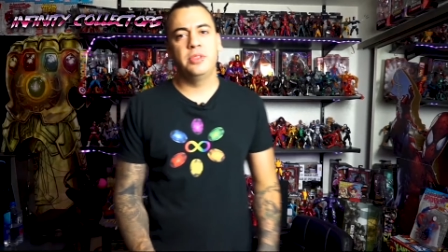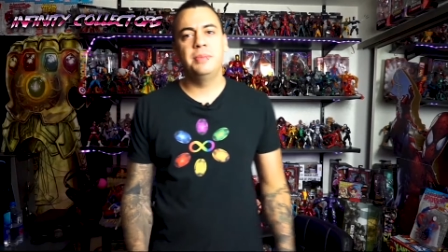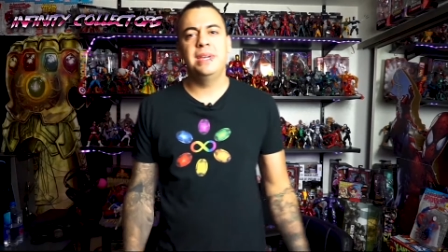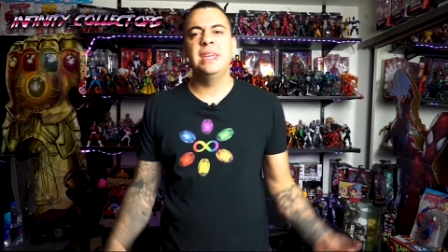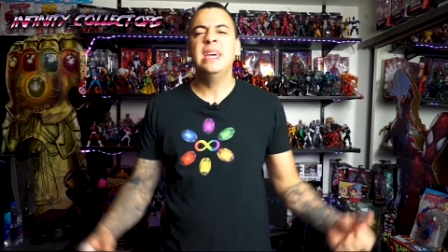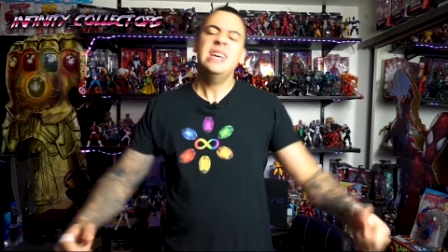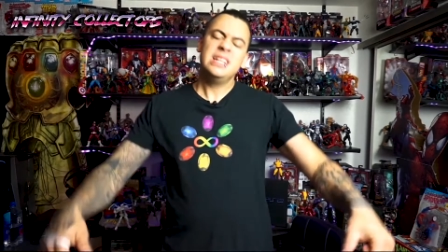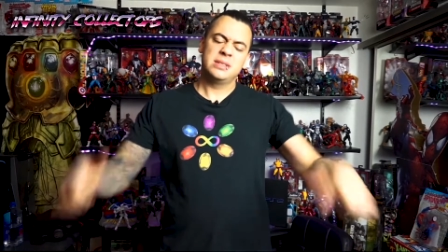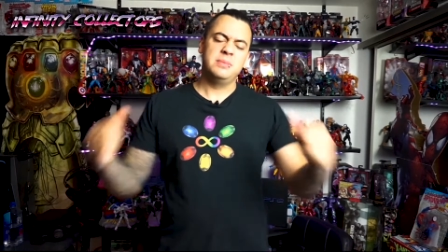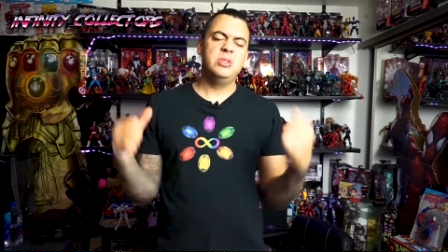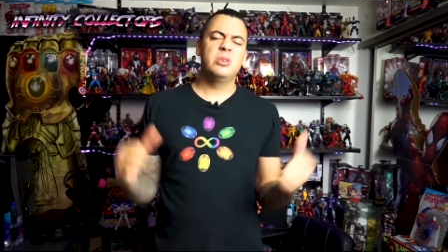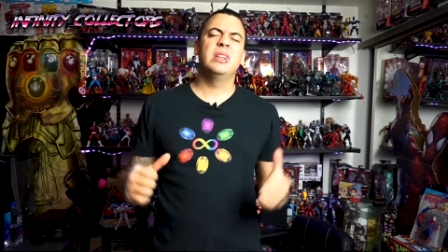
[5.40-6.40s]
with me.
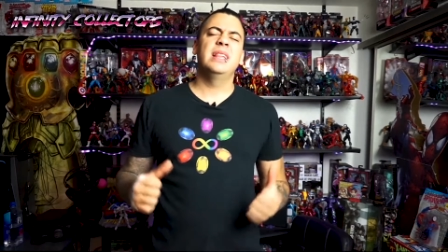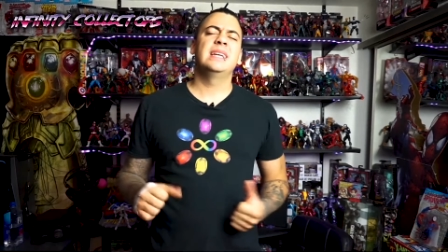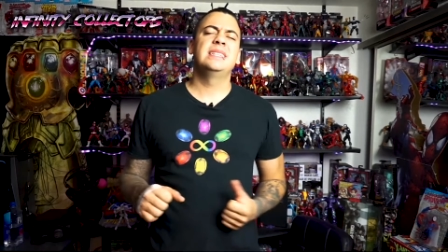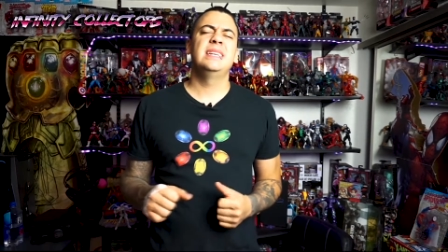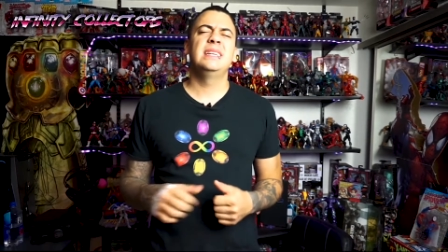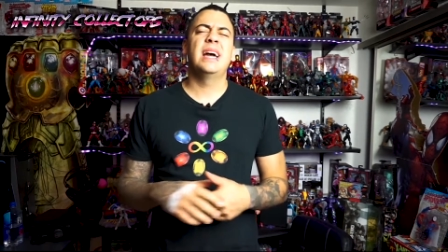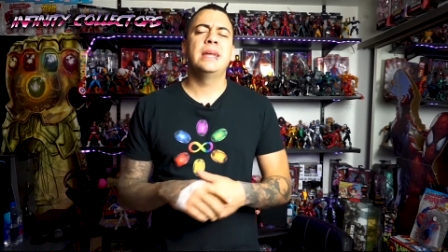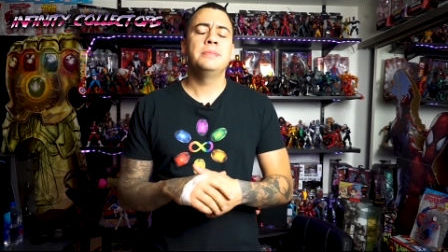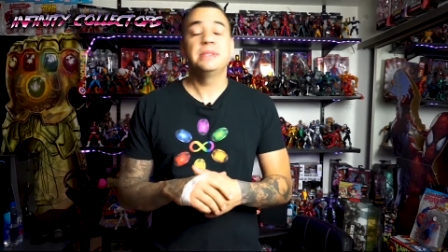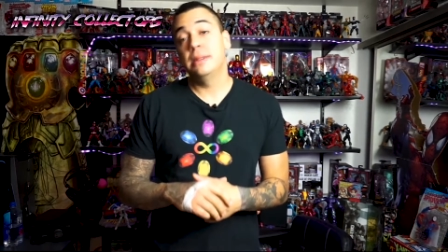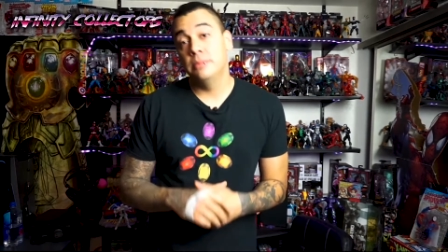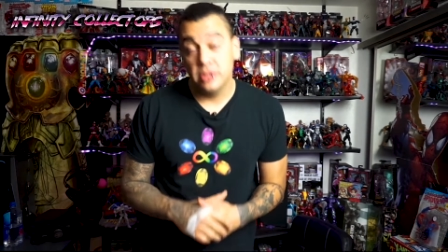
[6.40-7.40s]
Some new collecting
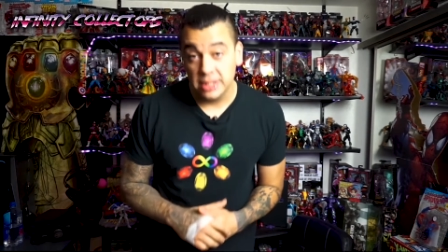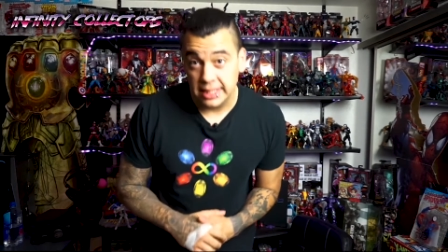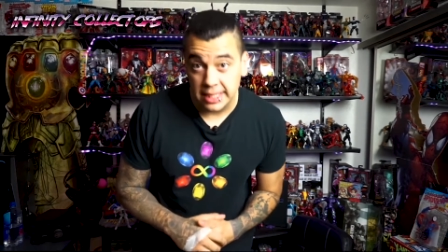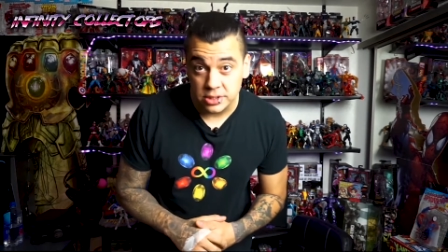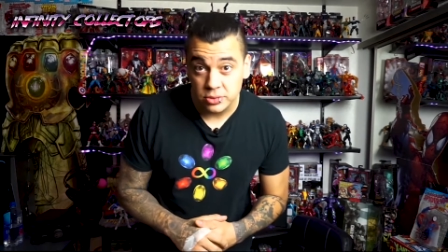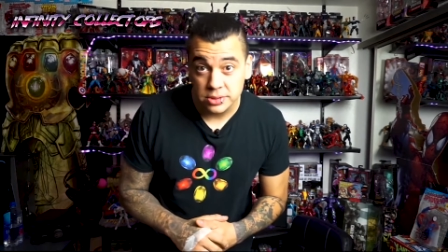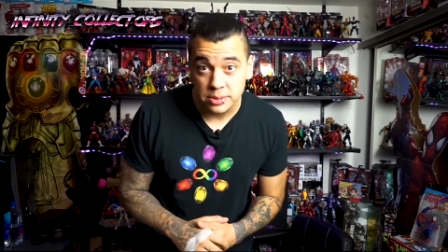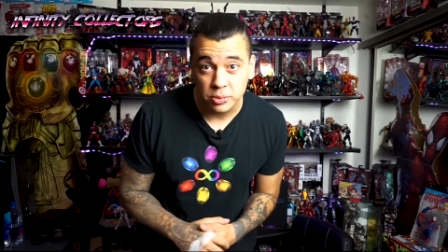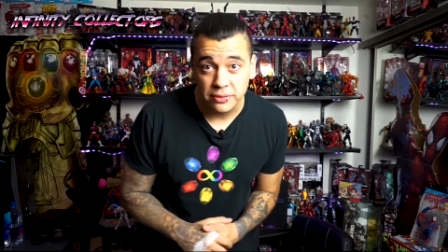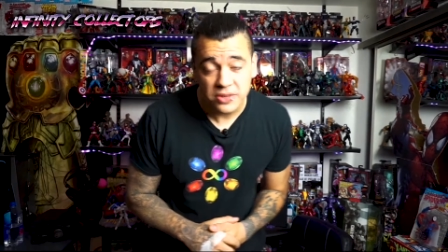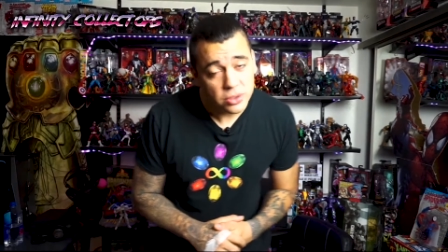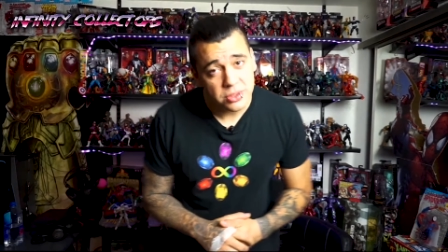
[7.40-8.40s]
items that I'm looking at doing some
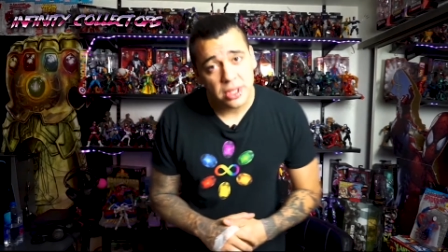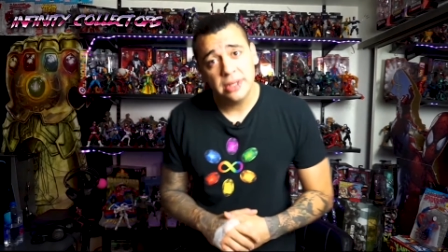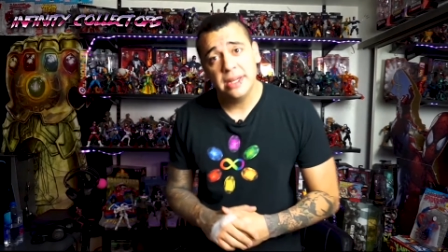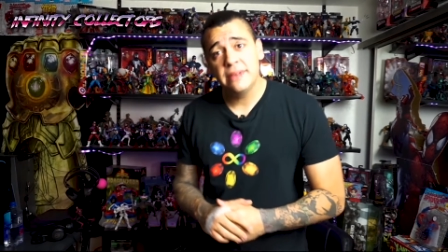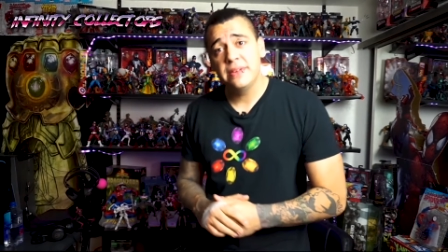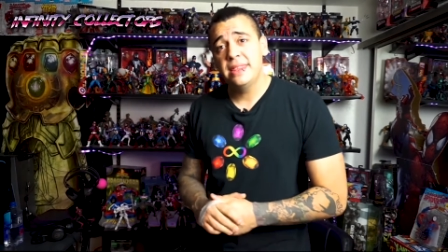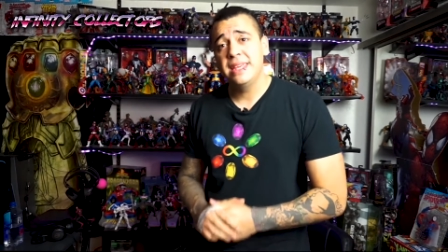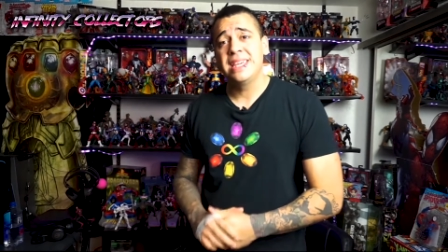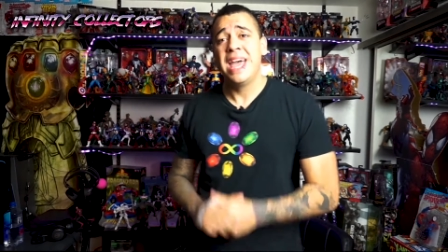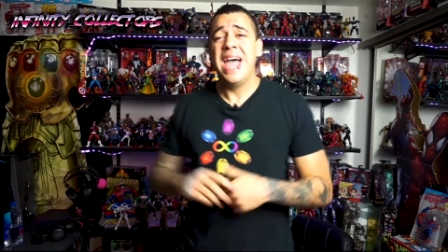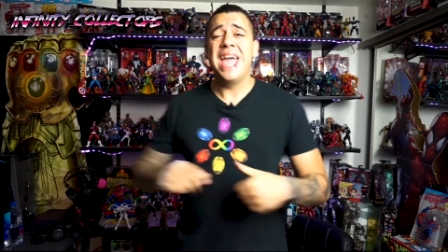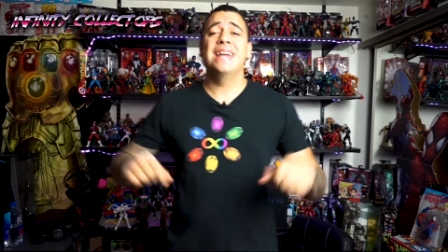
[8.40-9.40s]
reviews on and everything.
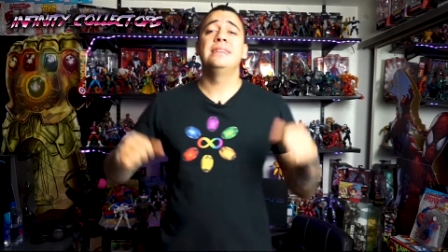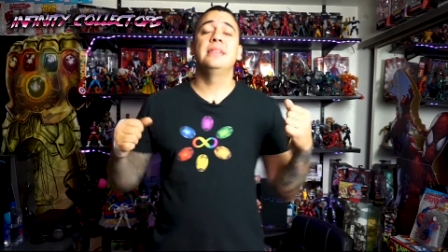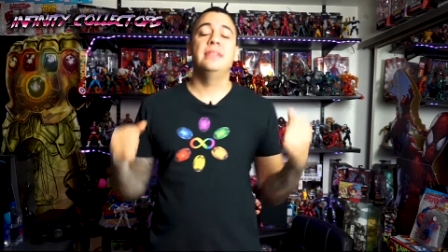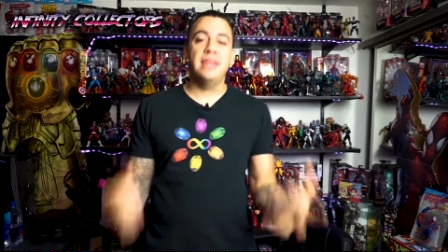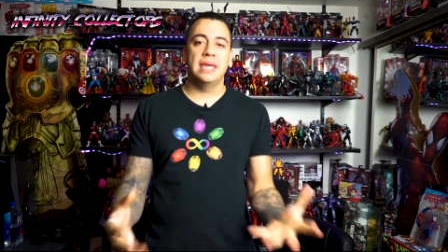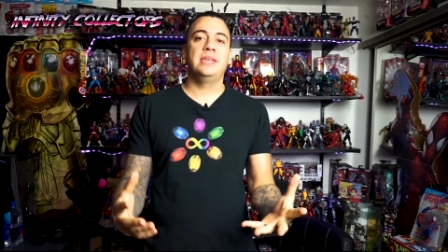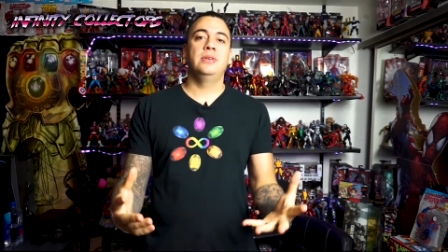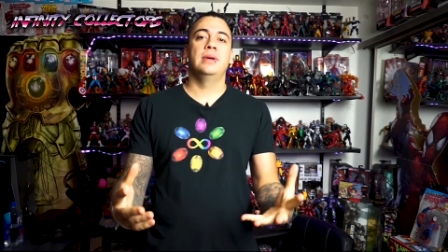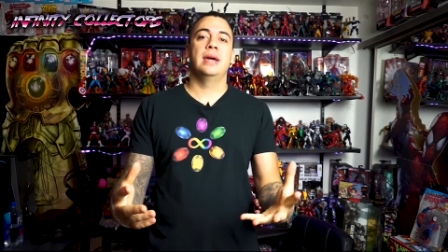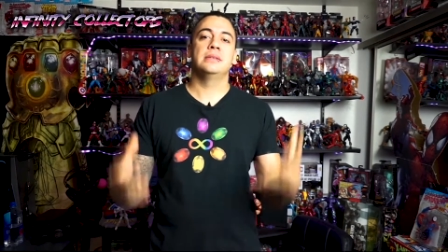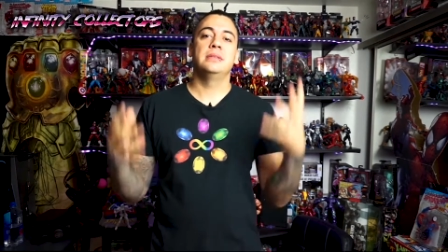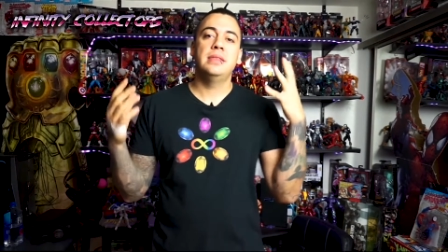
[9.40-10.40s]
And to thank you
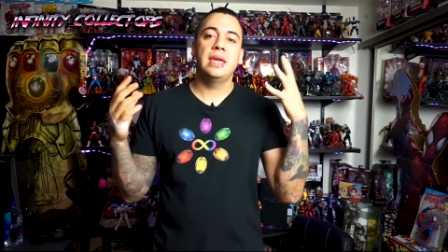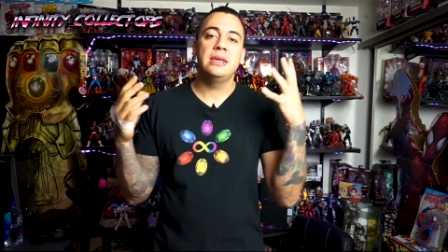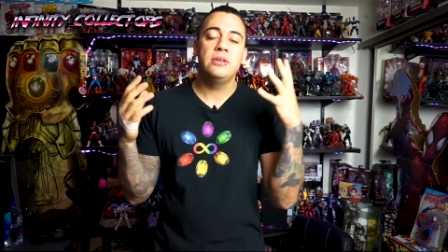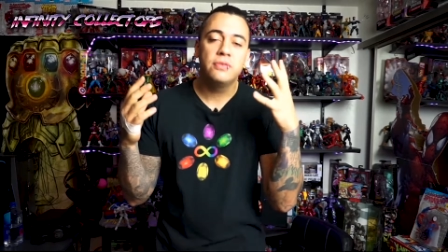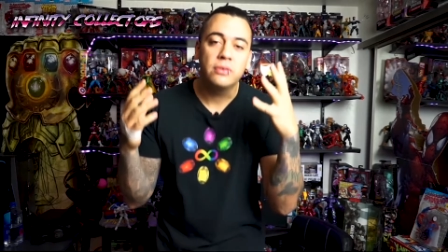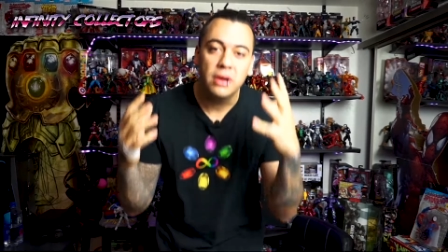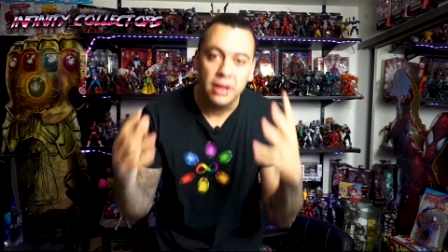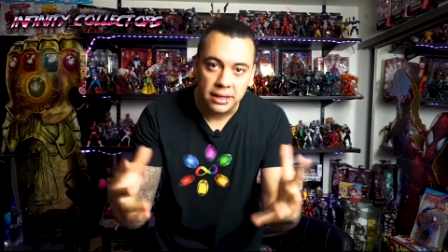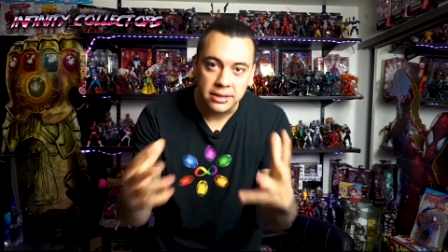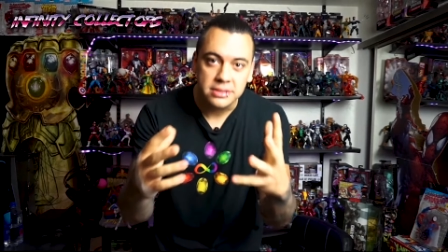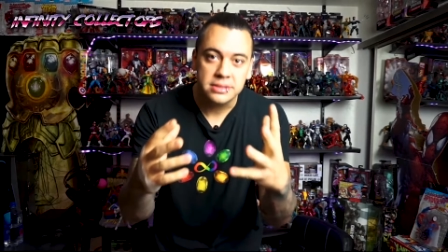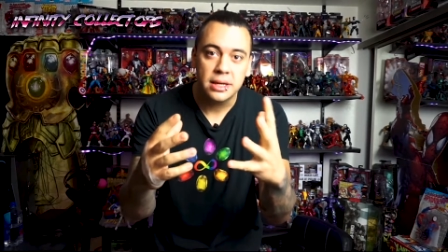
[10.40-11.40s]
guys. Thank you for
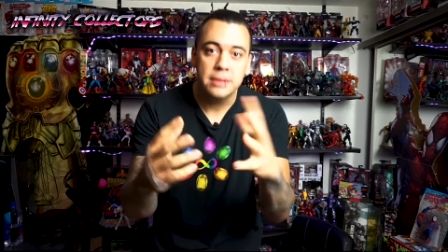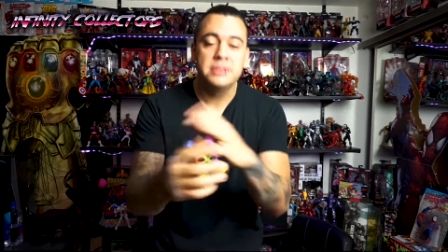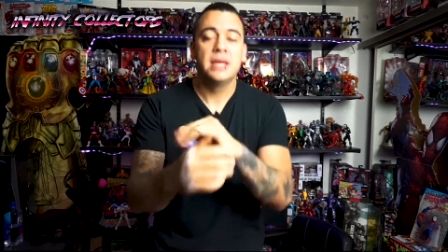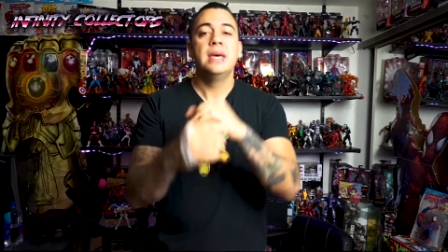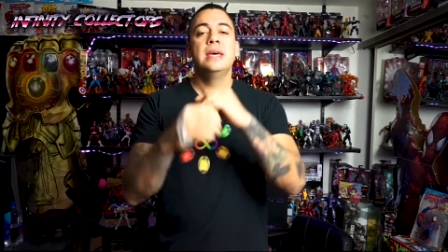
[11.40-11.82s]
100 subs.